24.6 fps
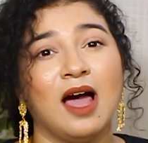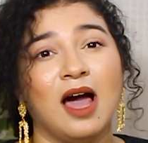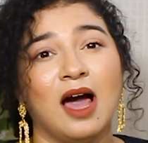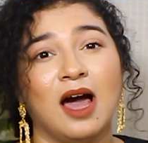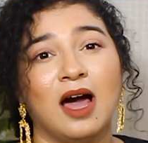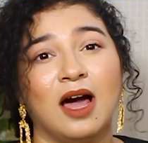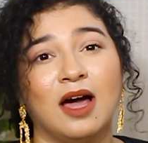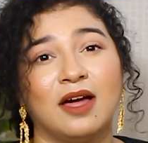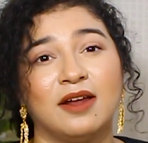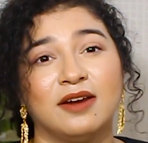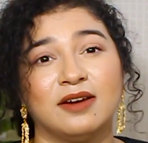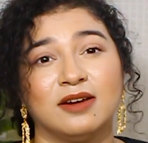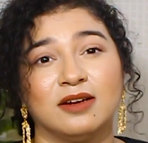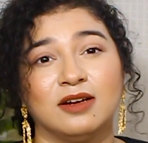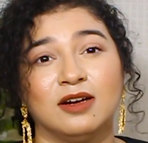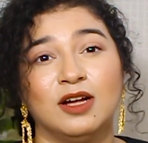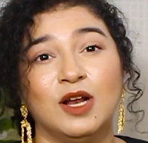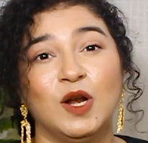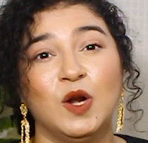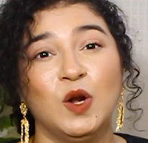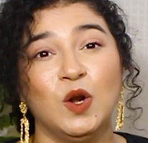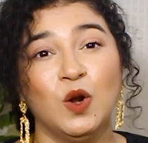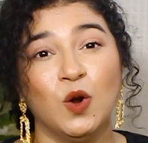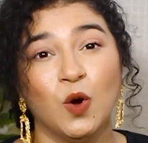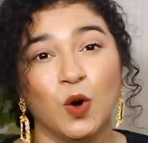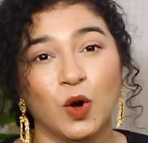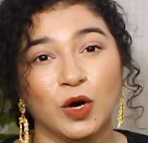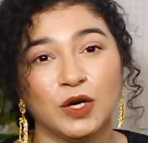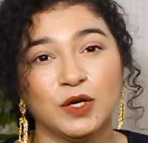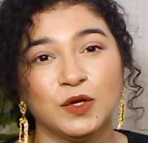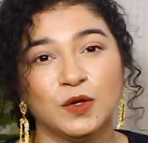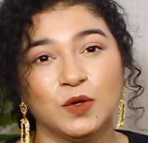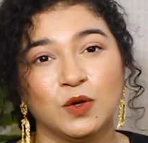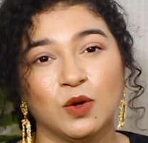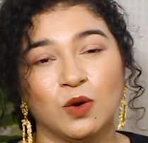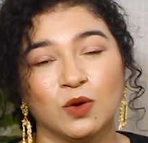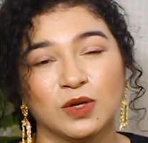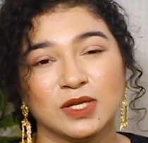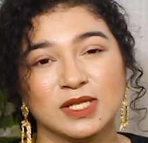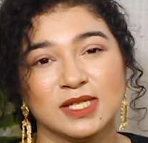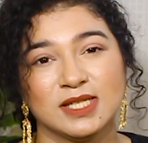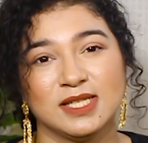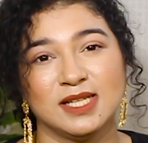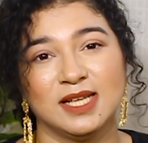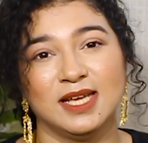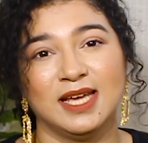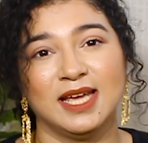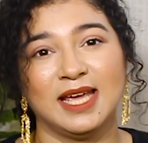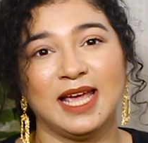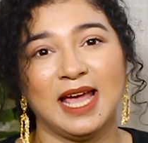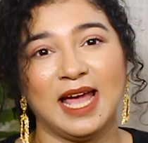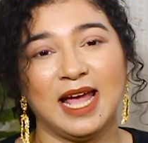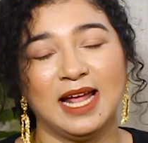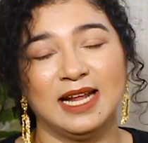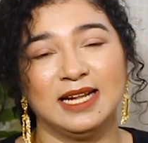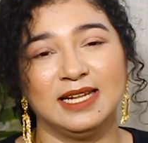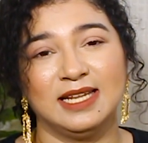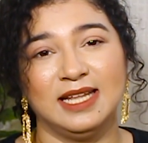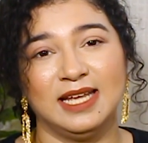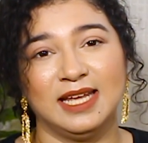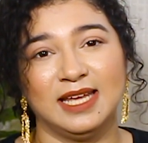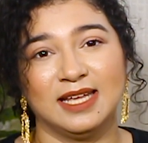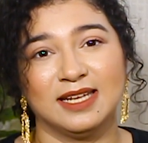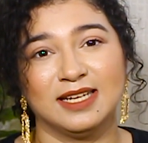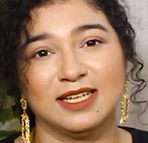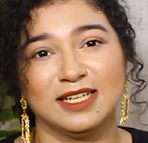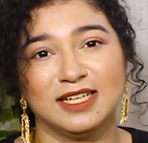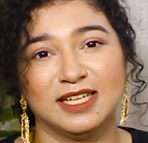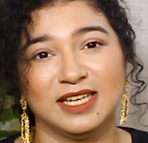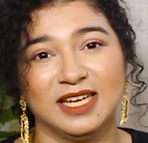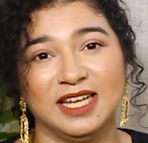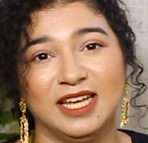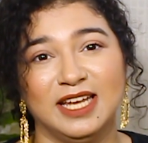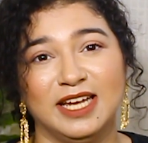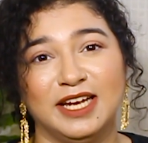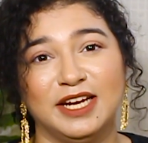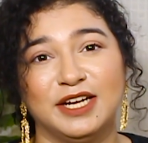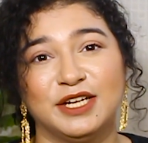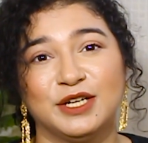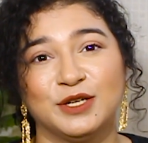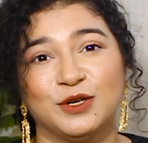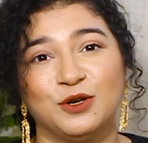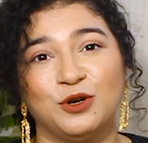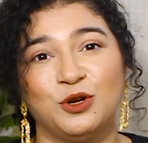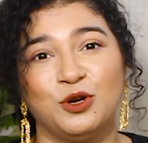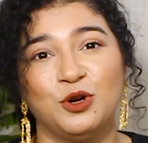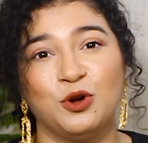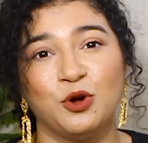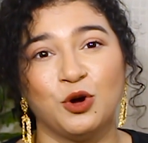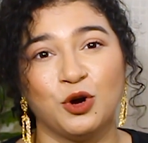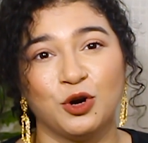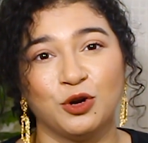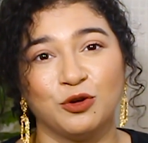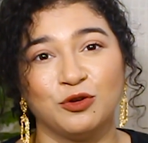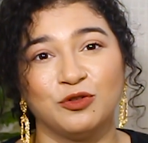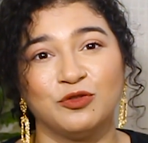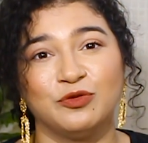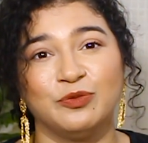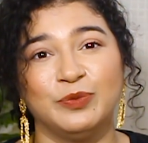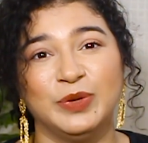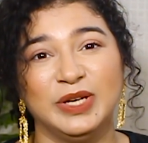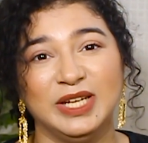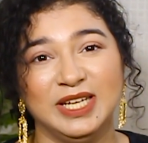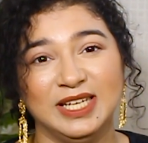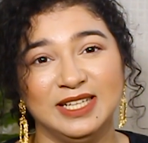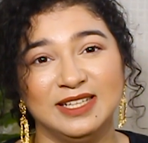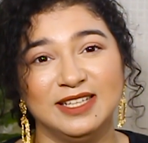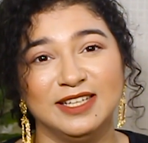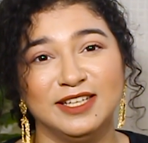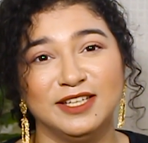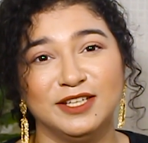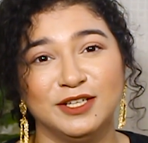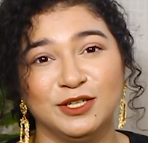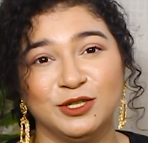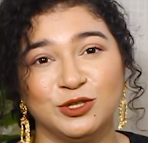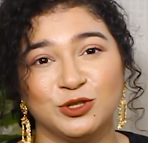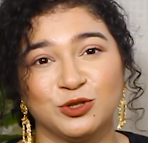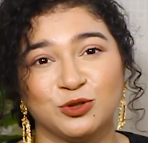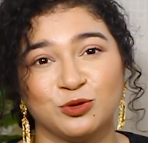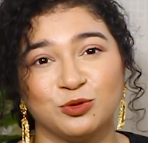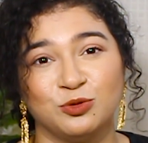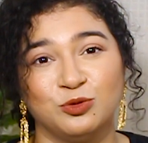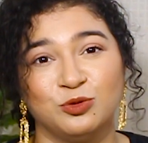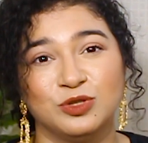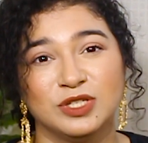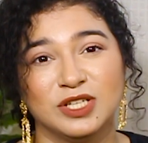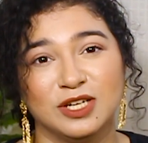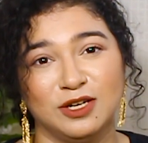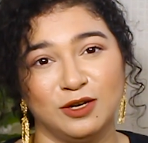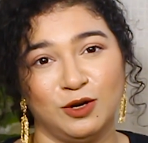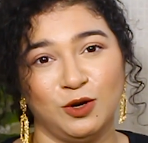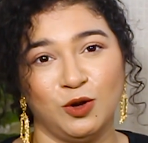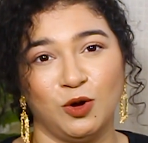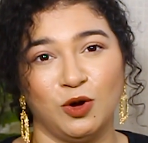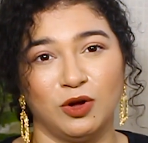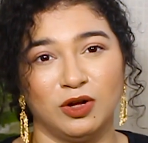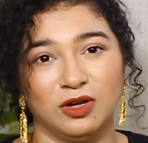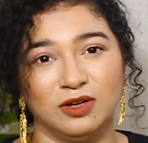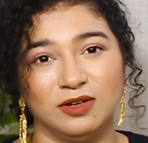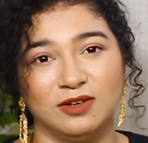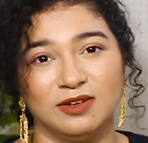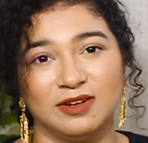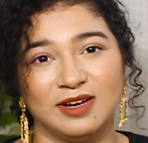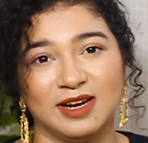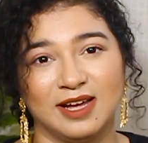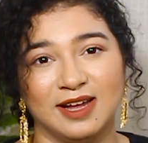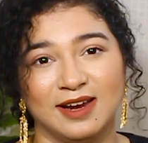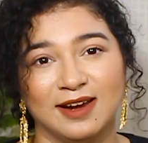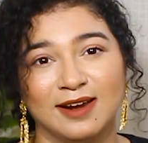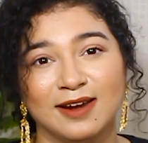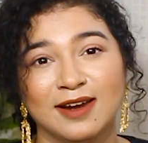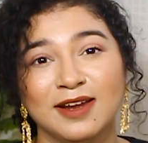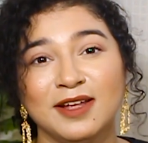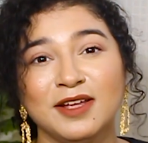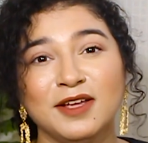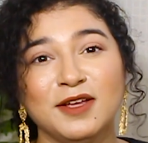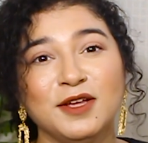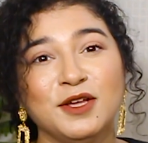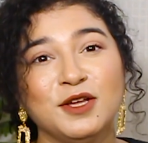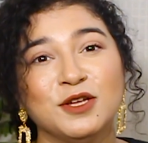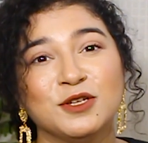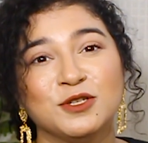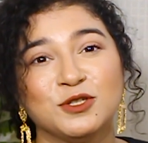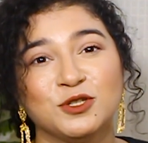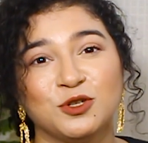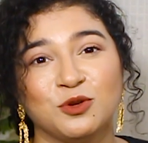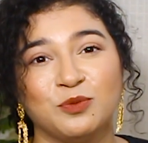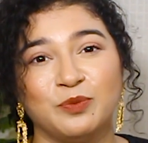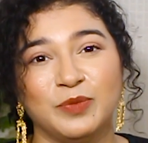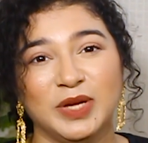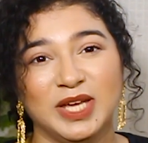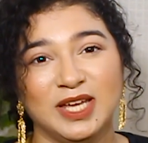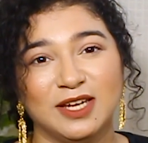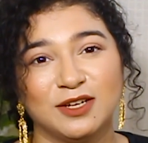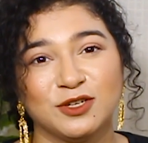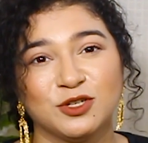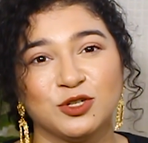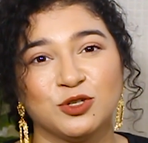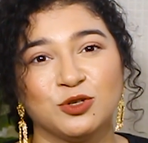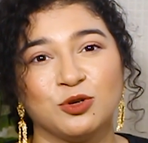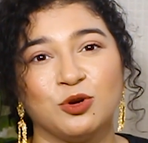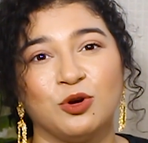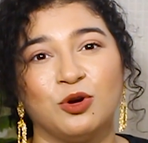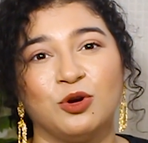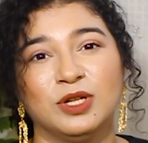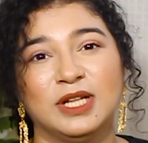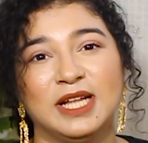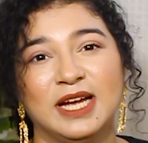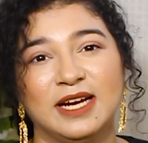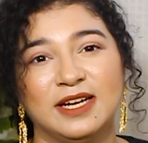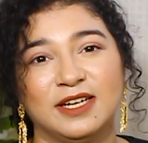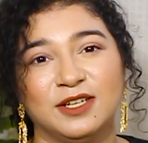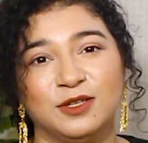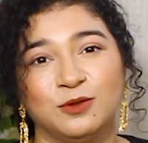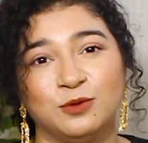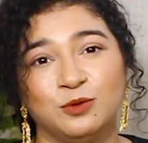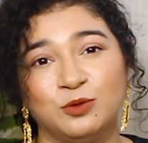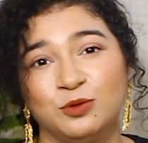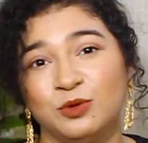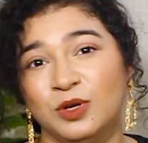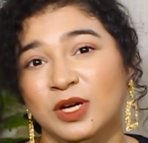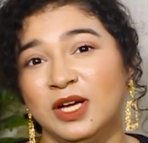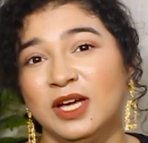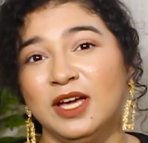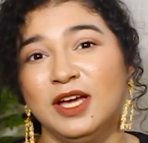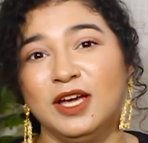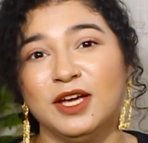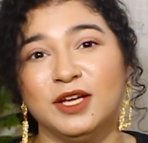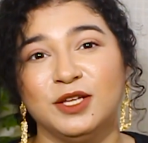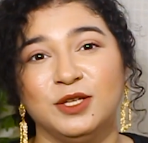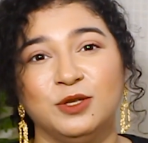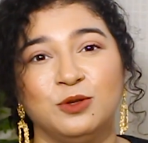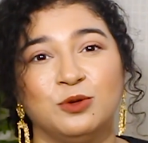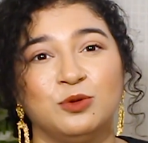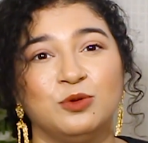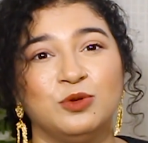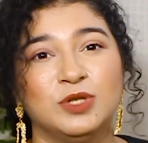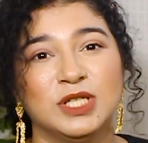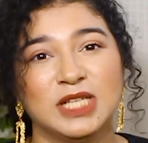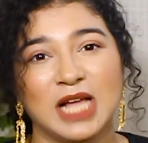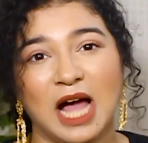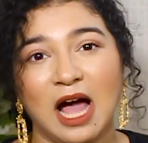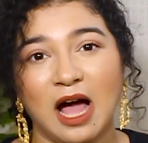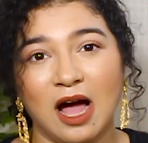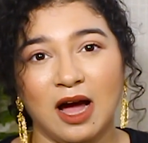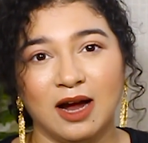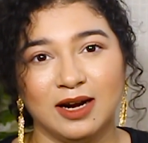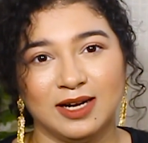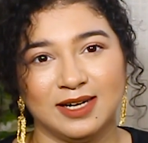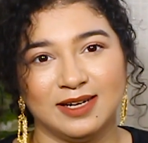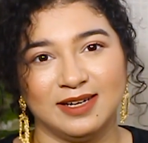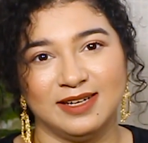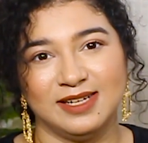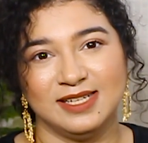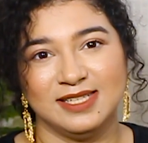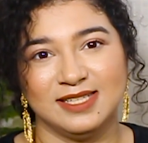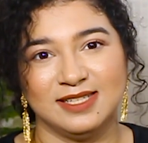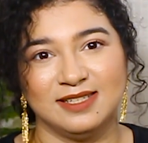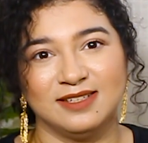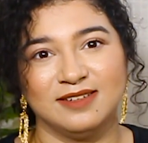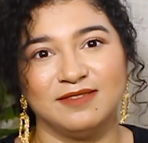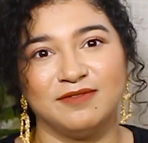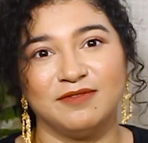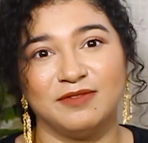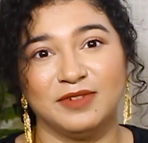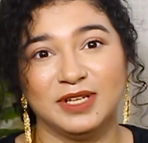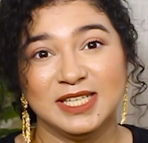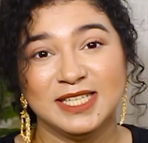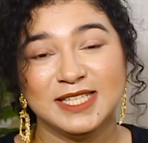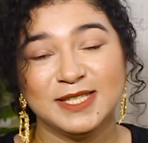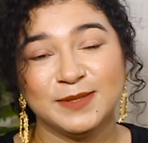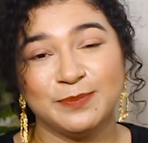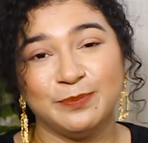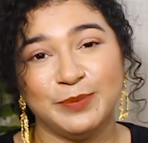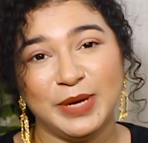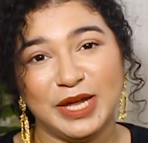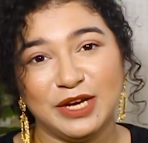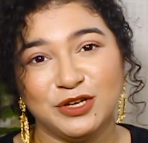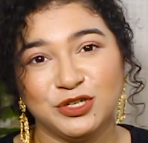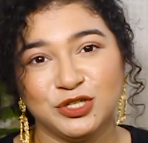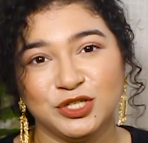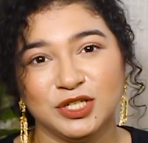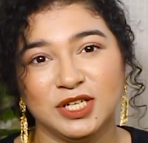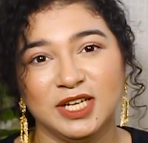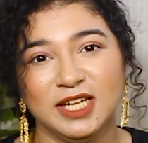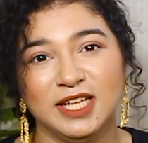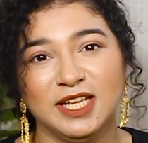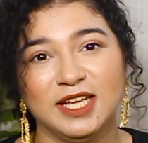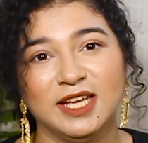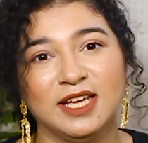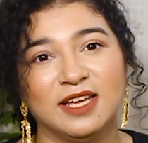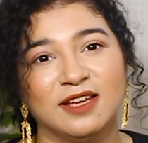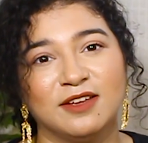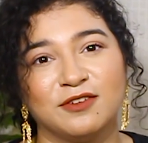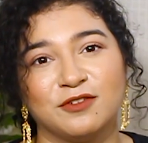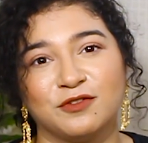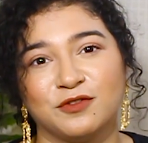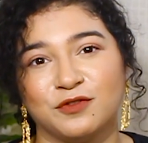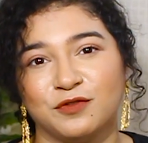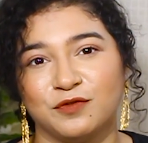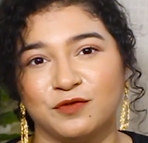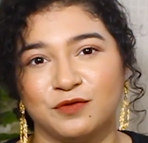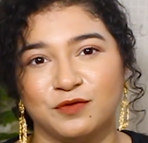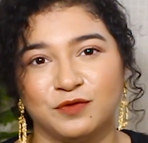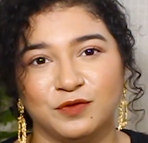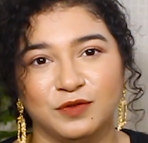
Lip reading: are a lot toxic and they can create a lot of breathing issues in a longer run. So make sure that you use art resin, especially if